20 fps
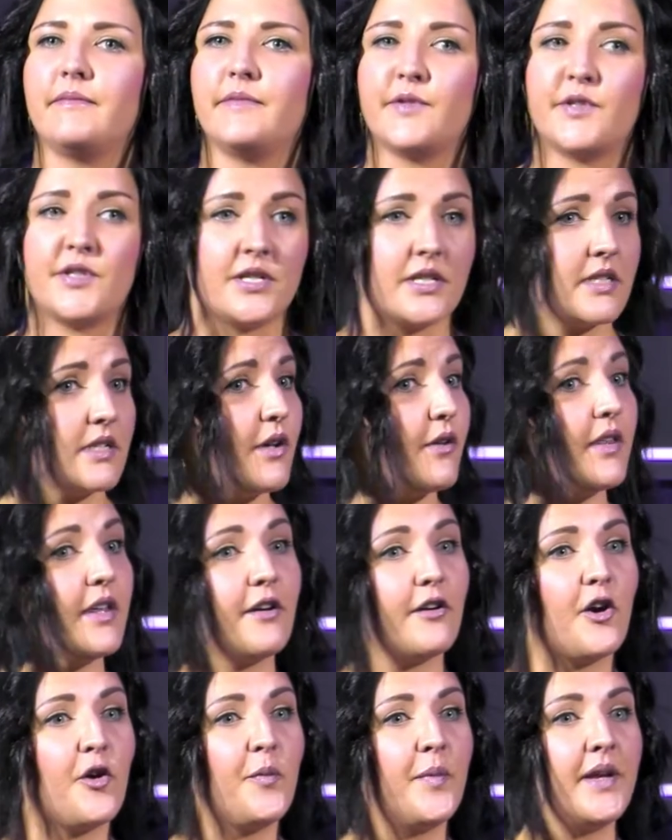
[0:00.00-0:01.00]
just know that
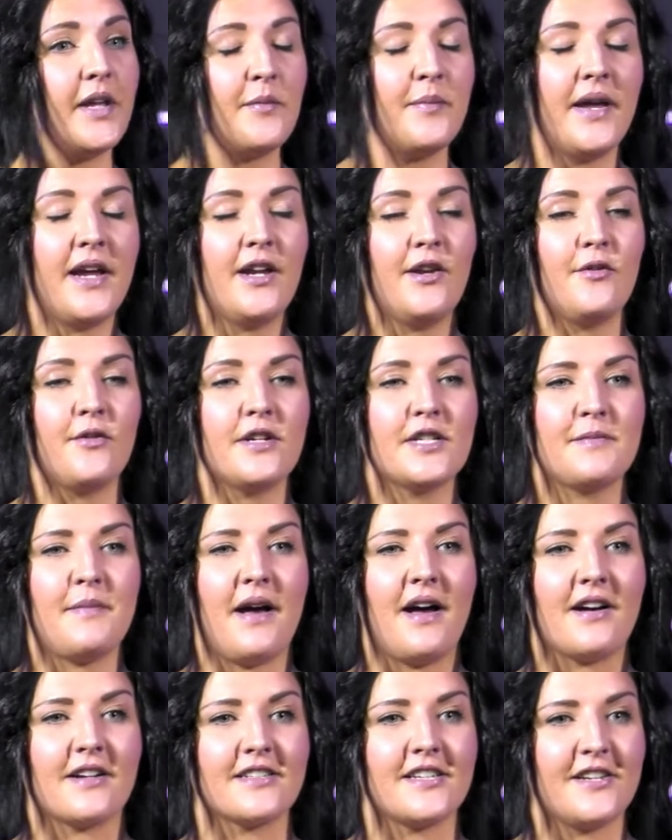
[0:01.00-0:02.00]
you're opening Pandora's
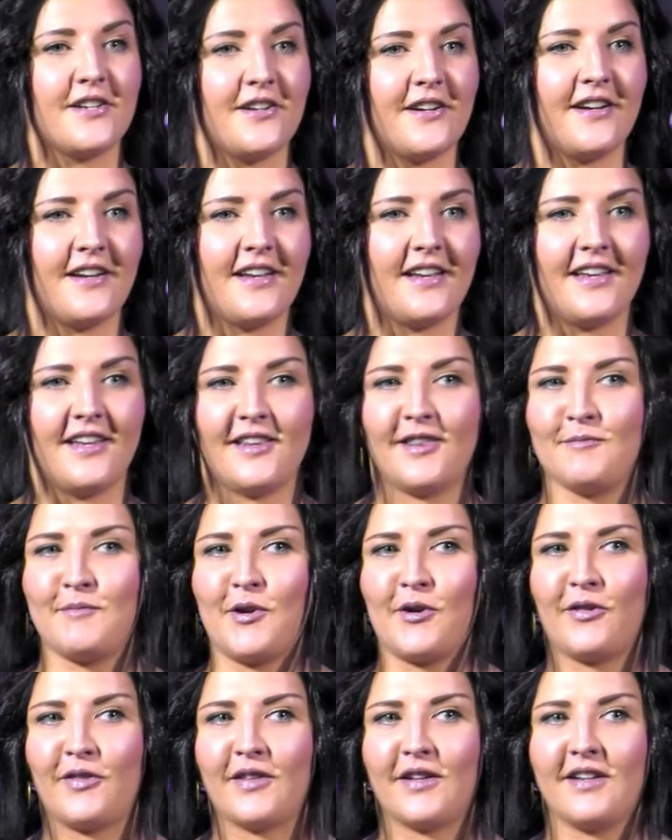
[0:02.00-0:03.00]
box and you're going to get
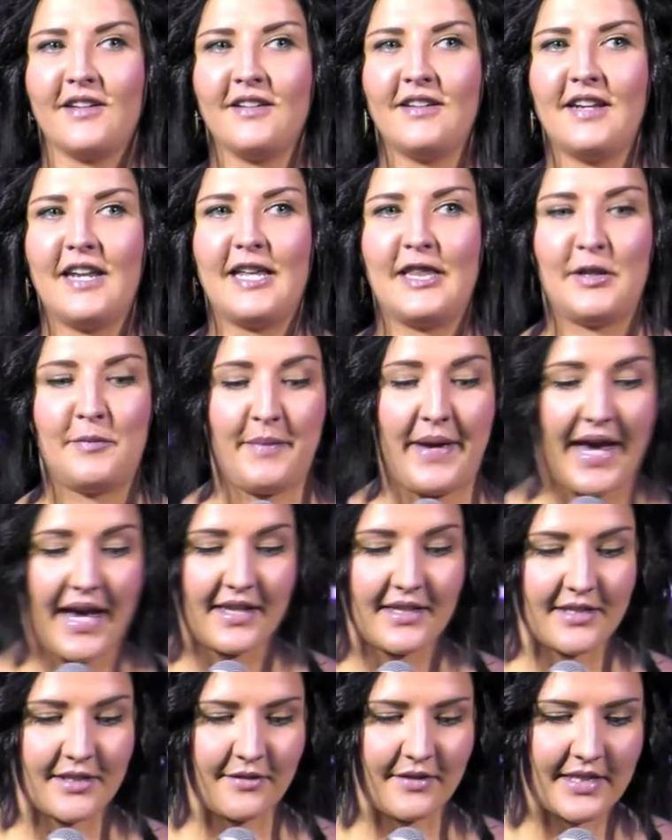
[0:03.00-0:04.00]
both the good and the
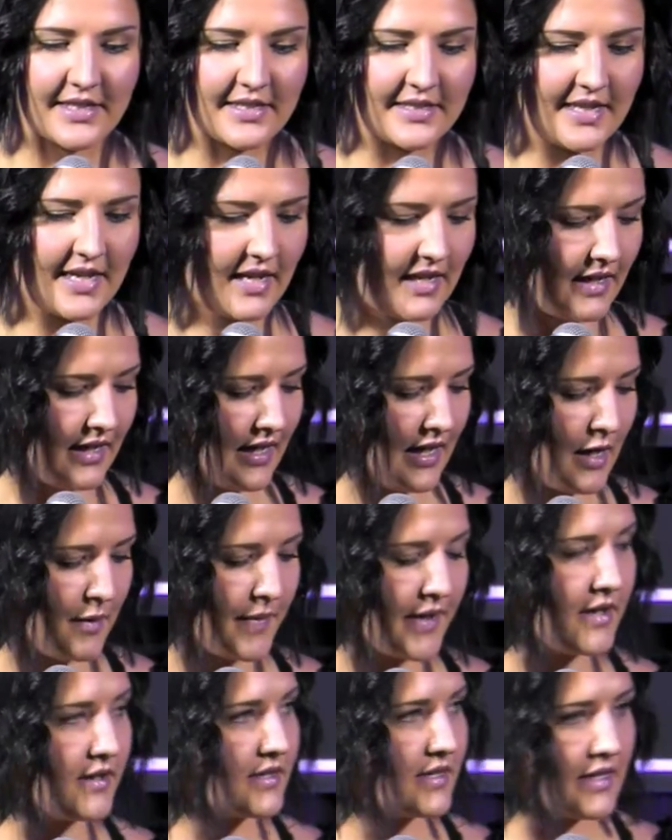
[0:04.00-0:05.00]
bad. So instead,
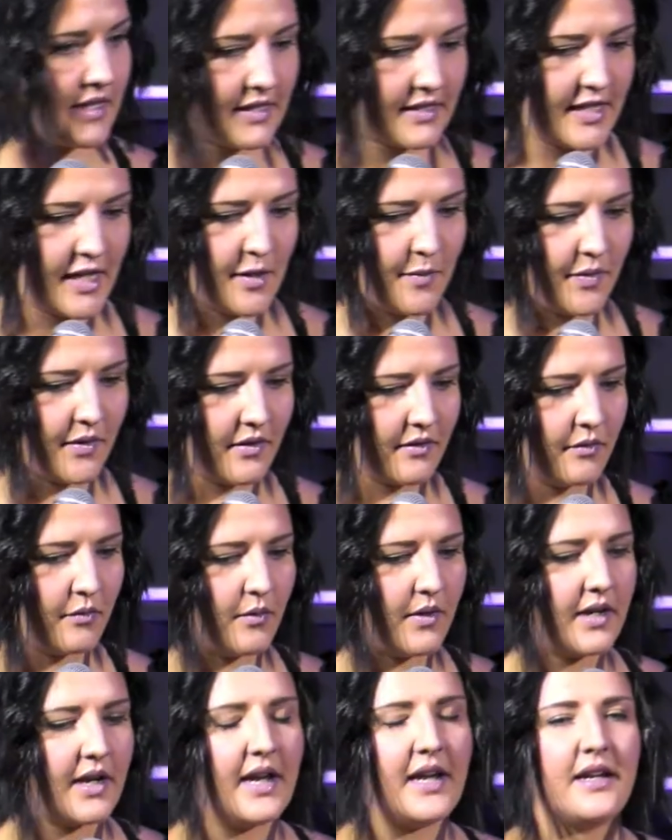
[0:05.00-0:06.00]
here's an example of
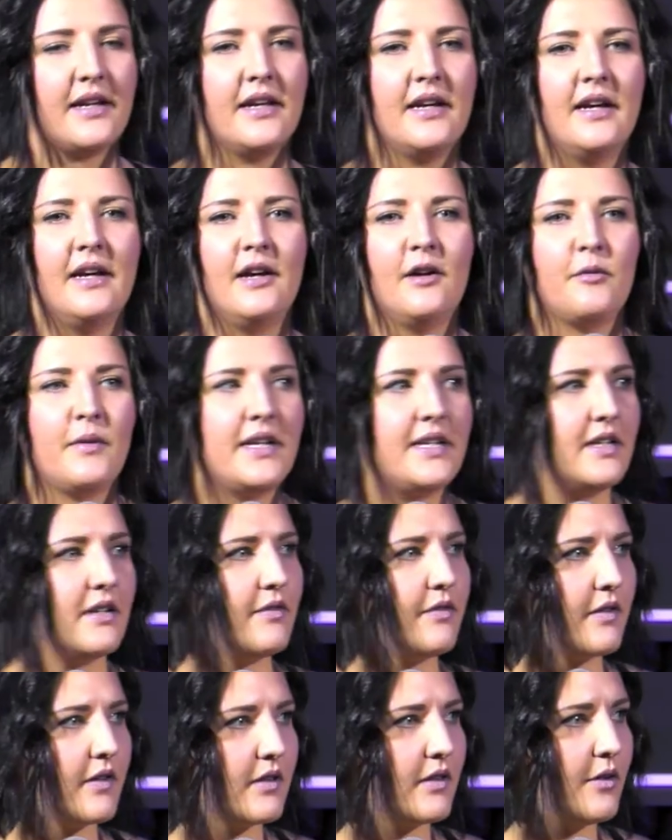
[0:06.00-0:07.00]
what we did
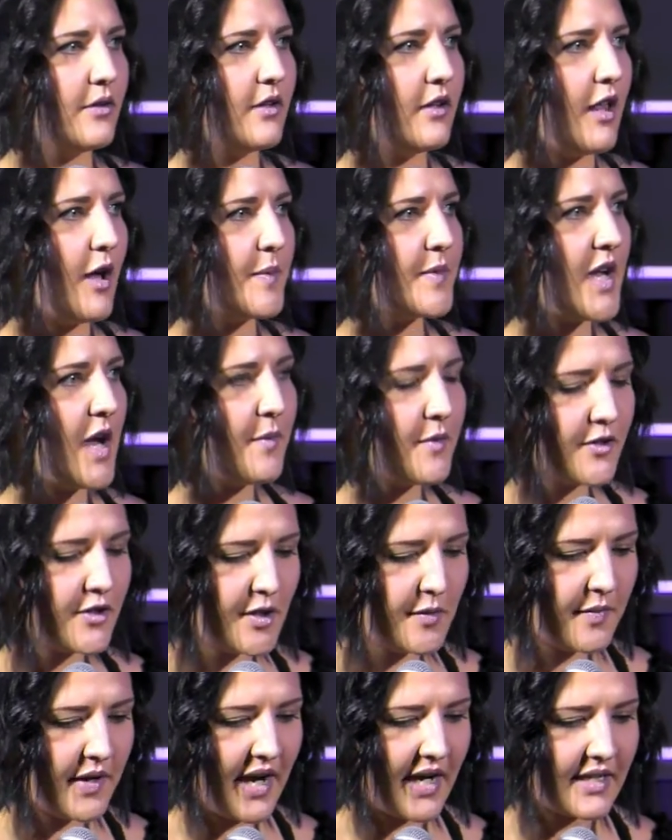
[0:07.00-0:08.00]
for a local
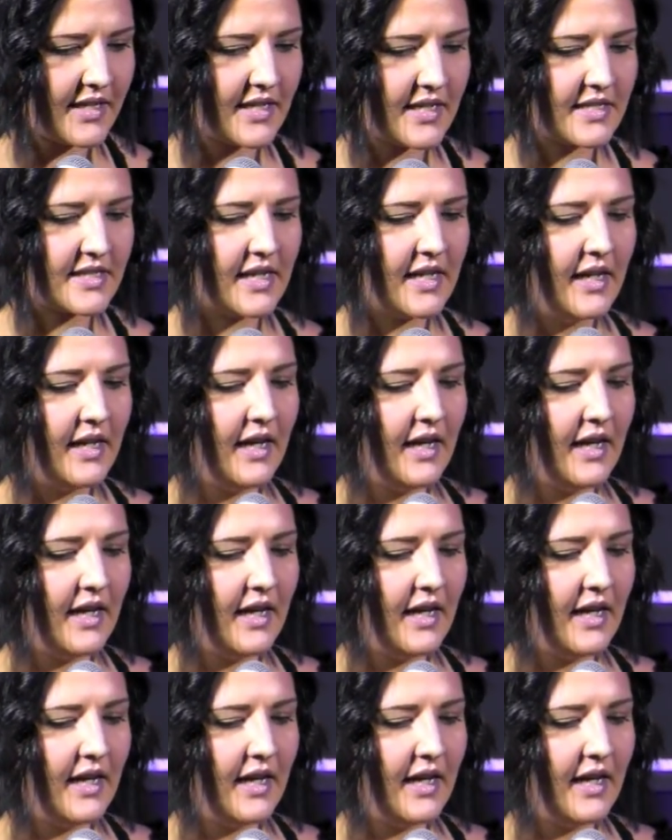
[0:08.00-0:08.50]
optometry practice,